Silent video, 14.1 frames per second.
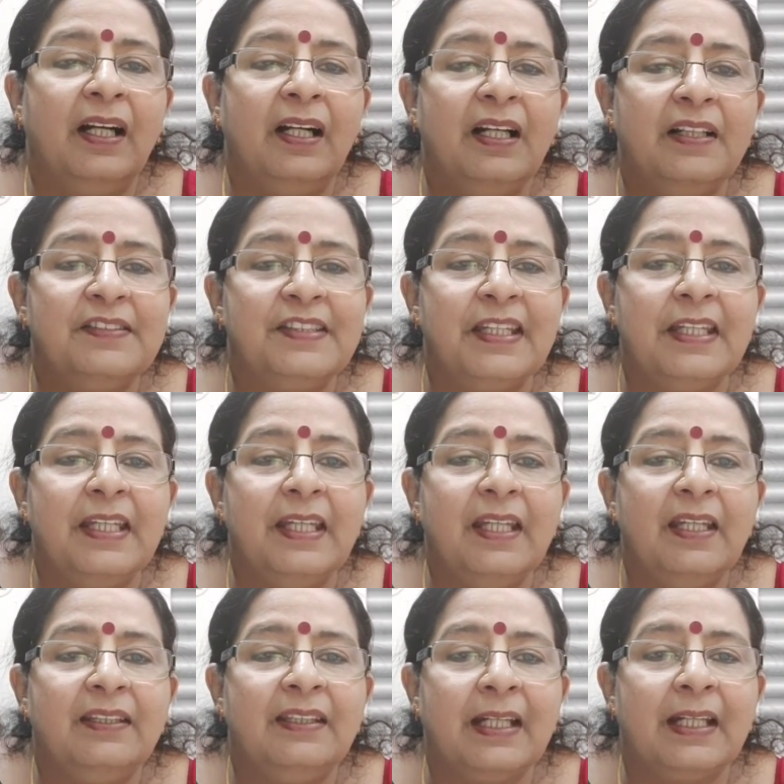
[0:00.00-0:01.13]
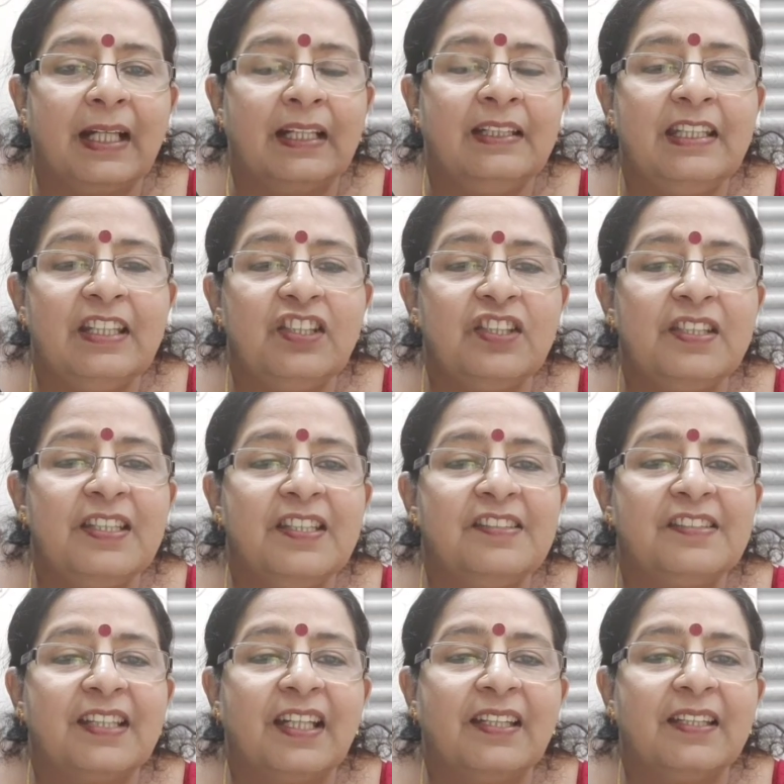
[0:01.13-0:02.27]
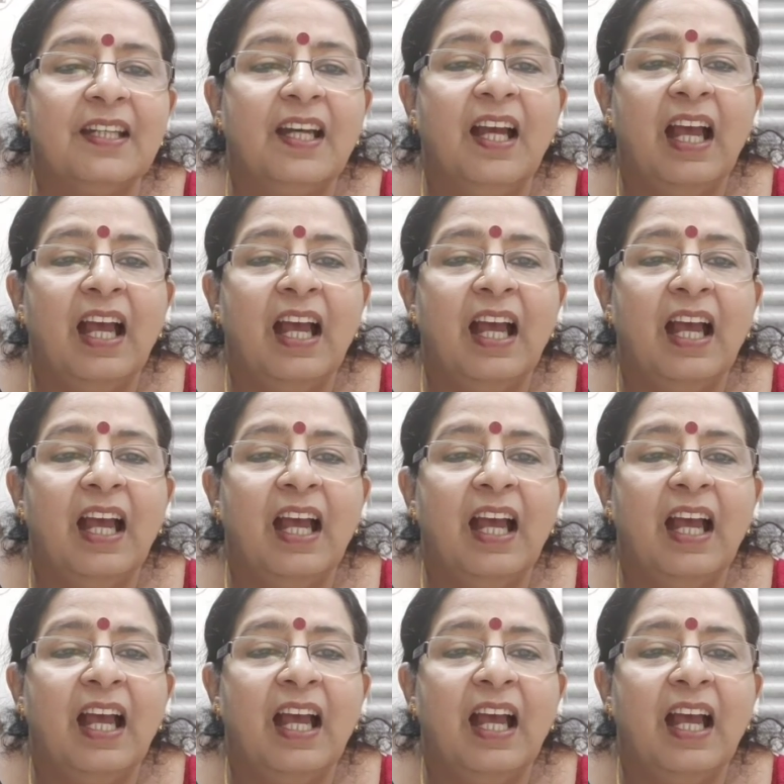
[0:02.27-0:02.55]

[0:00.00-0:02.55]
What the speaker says: See, the condition is that